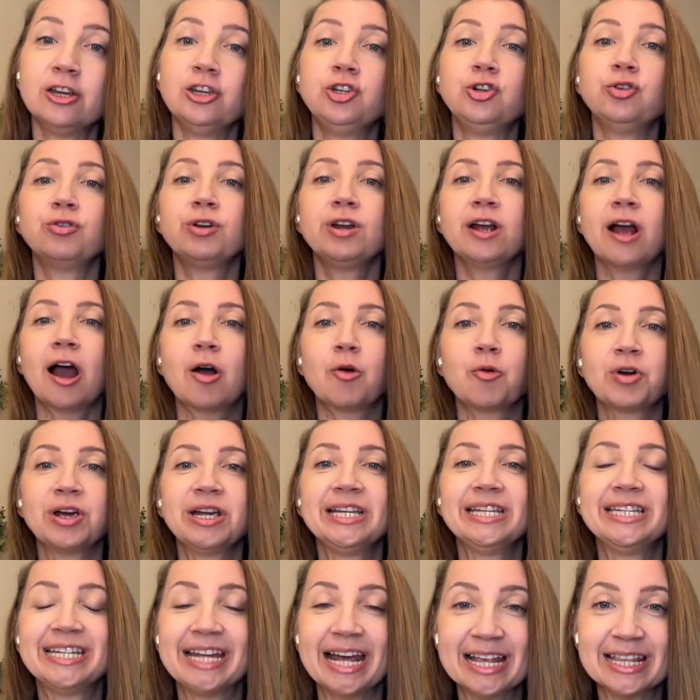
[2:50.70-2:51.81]
During our
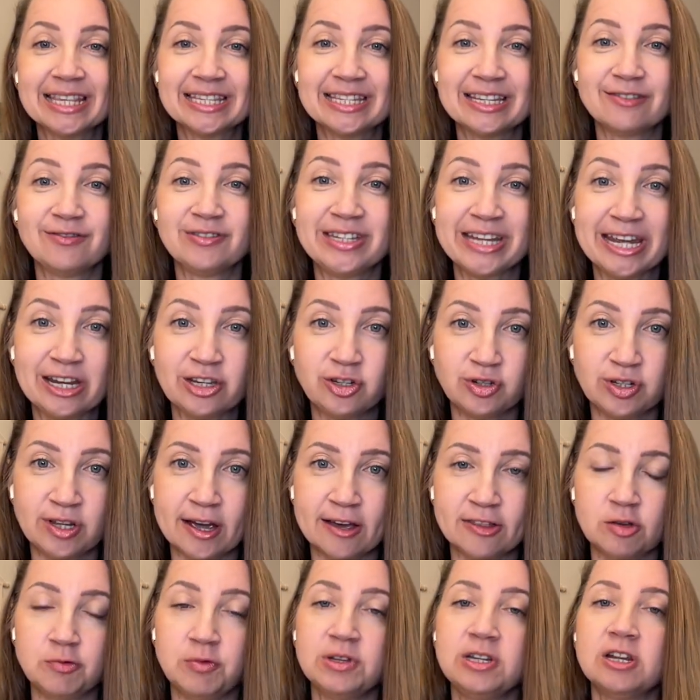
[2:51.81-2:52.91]
intensive day
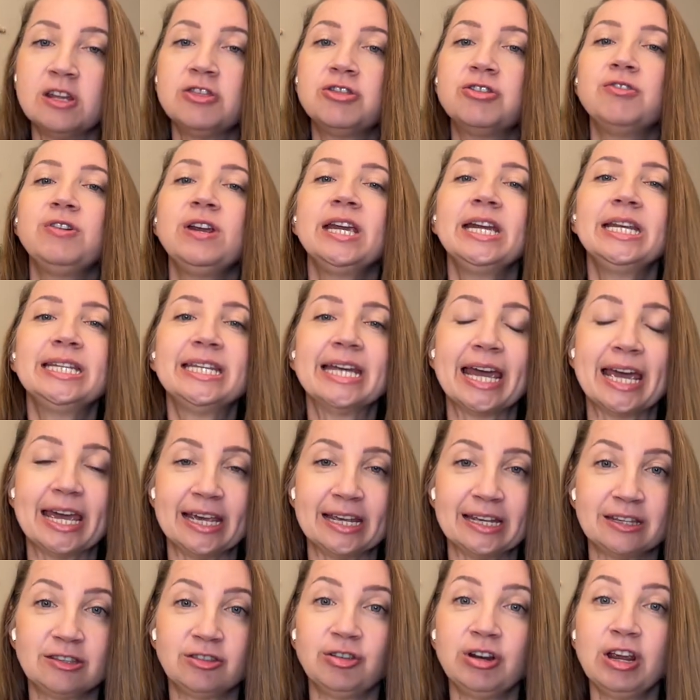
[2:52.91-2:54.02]
together, we did 3
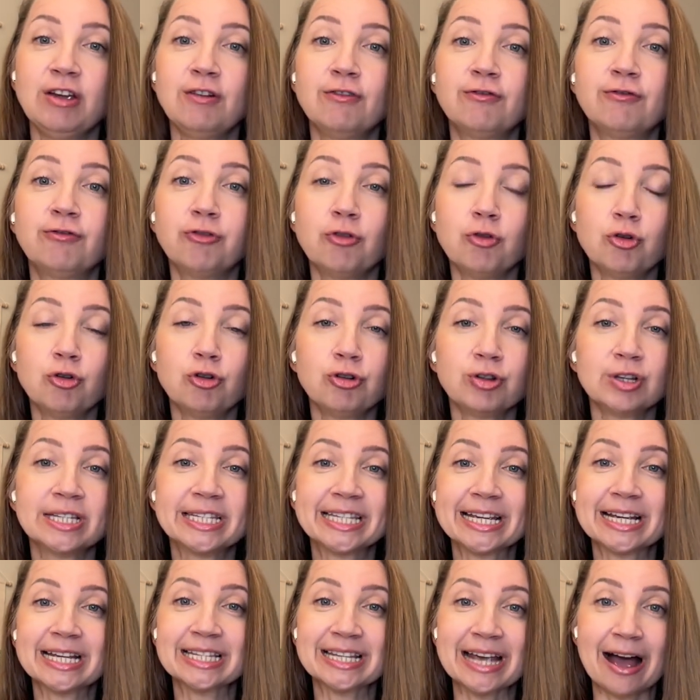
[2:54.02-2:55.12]
days, three full
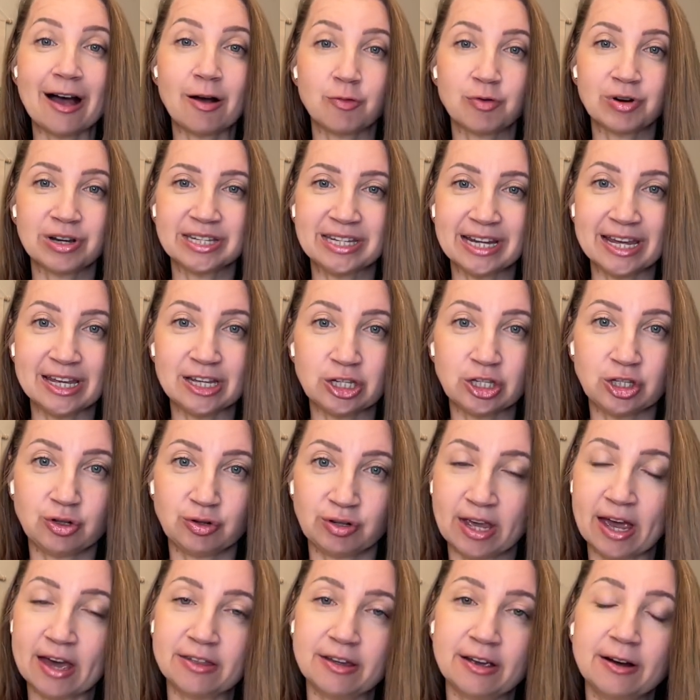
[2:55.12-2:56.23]
6 hour days
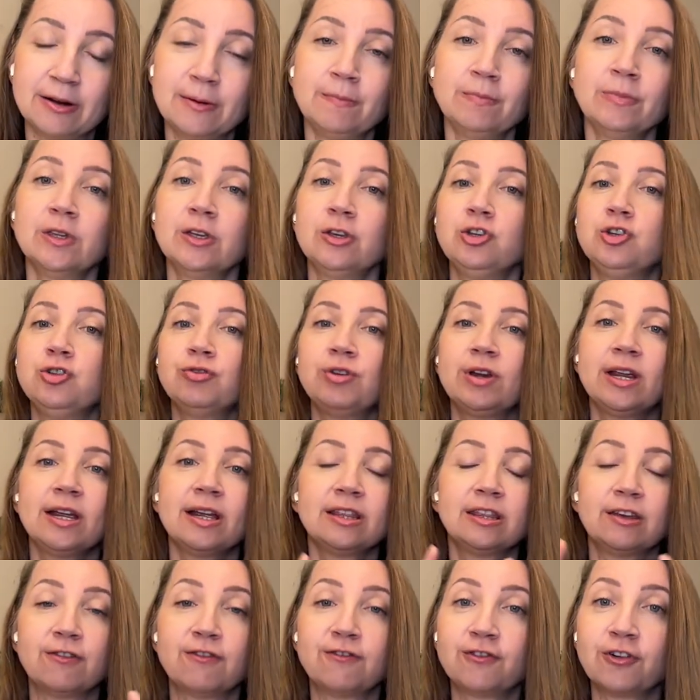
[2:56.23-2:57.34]
together. During
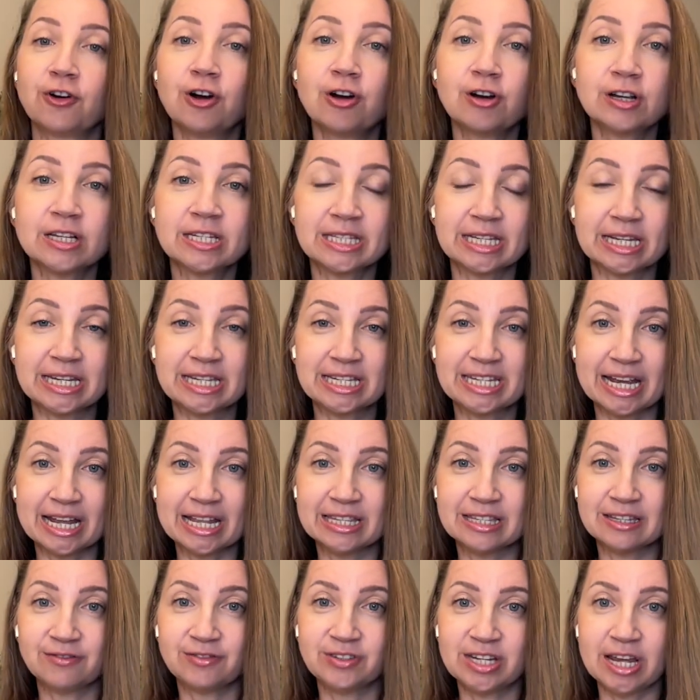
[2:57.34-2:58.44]
the first
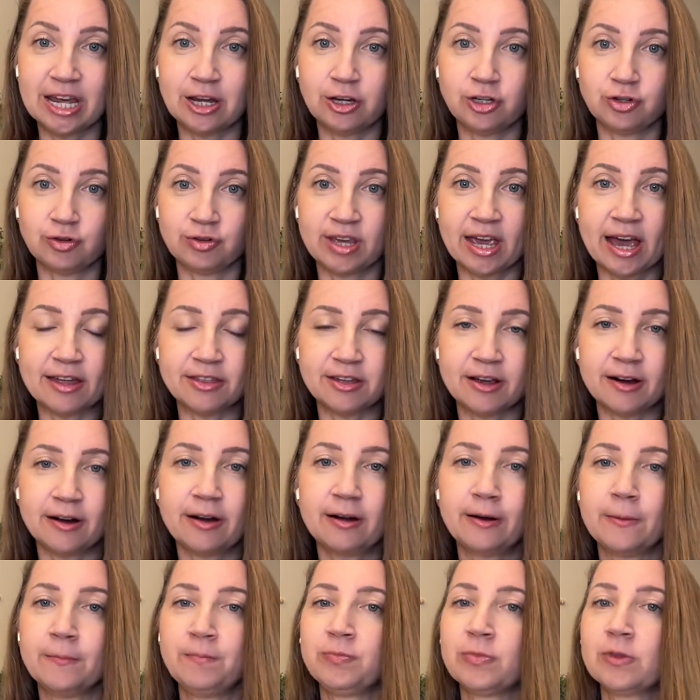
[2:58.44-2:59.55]
intensive day
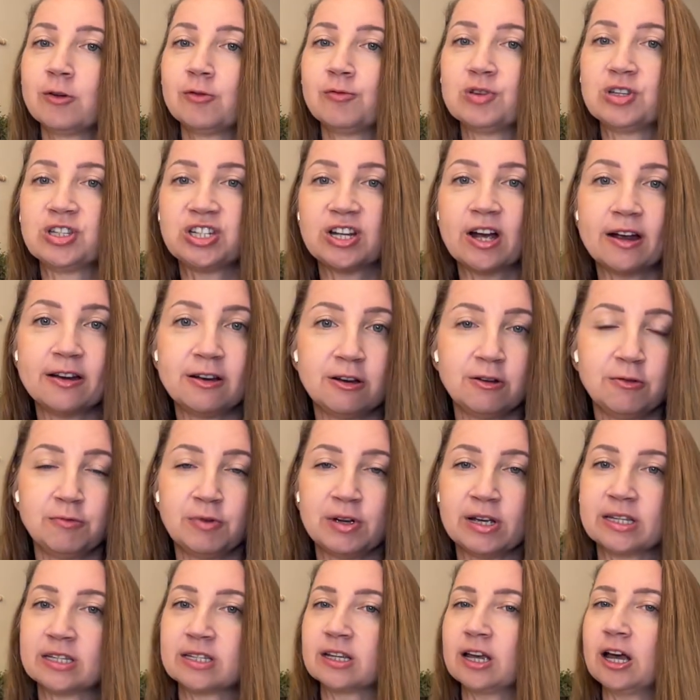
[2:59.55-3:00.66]
together, we started
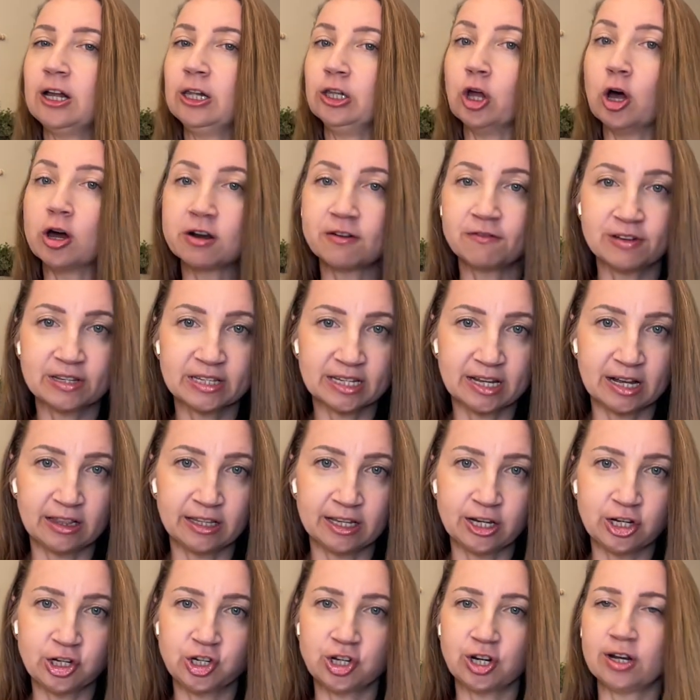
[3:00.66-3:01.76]
with a lot of
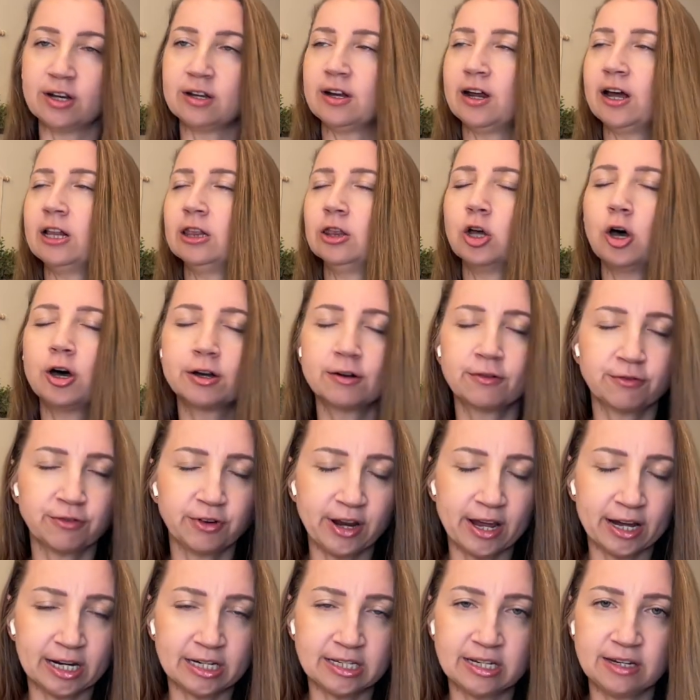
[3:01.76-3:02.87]
escalation, a lot of
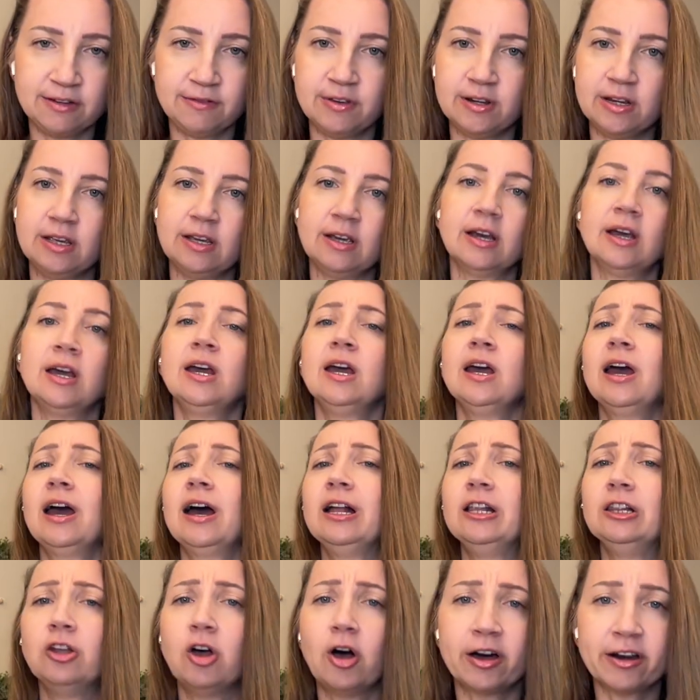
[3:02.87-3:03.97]
reactivity,
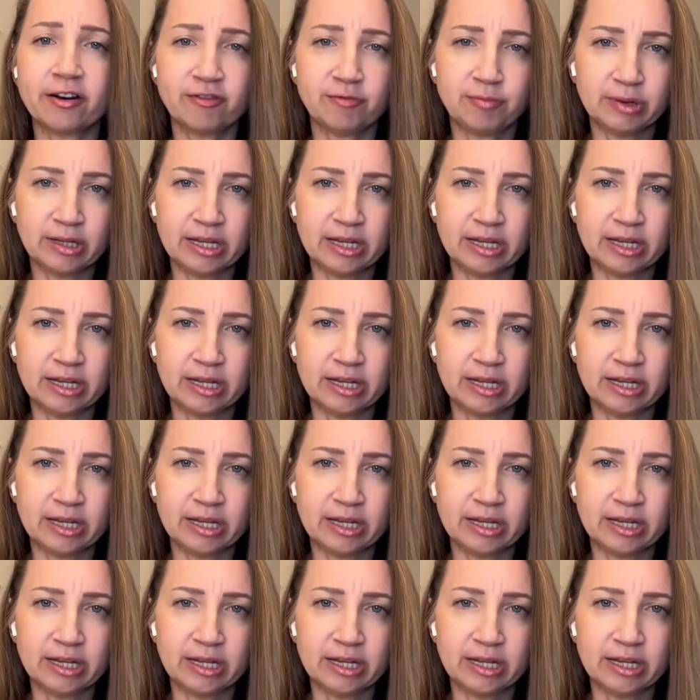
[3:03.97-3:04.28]
a lot of